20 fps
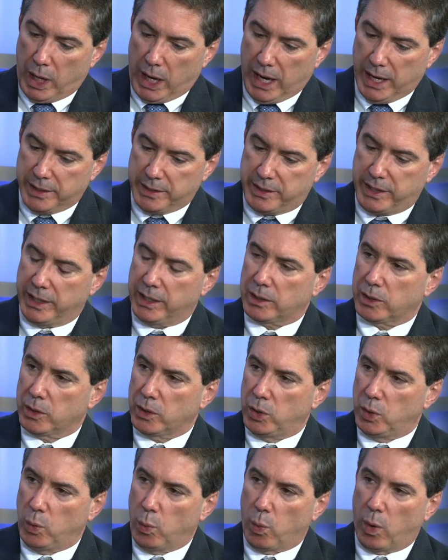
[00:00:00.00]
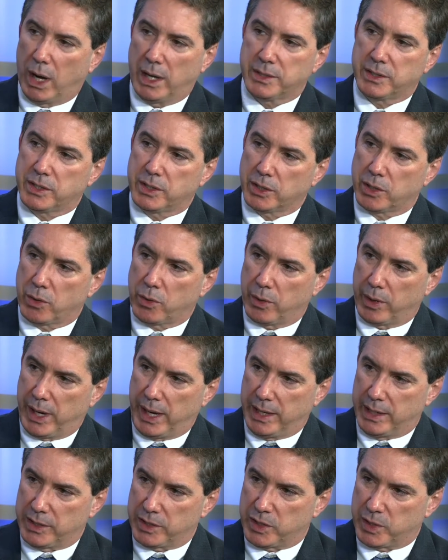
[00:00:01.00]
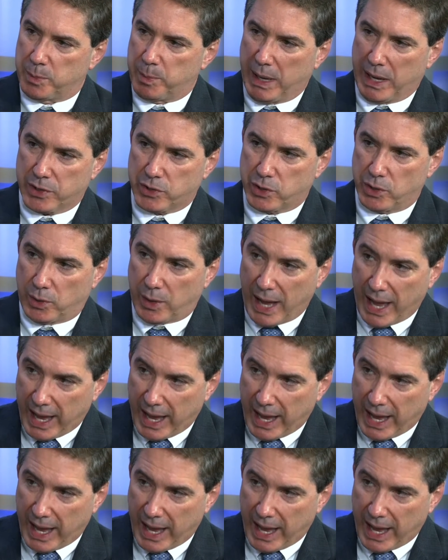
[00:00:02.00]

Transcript: A dealer who wants to create a special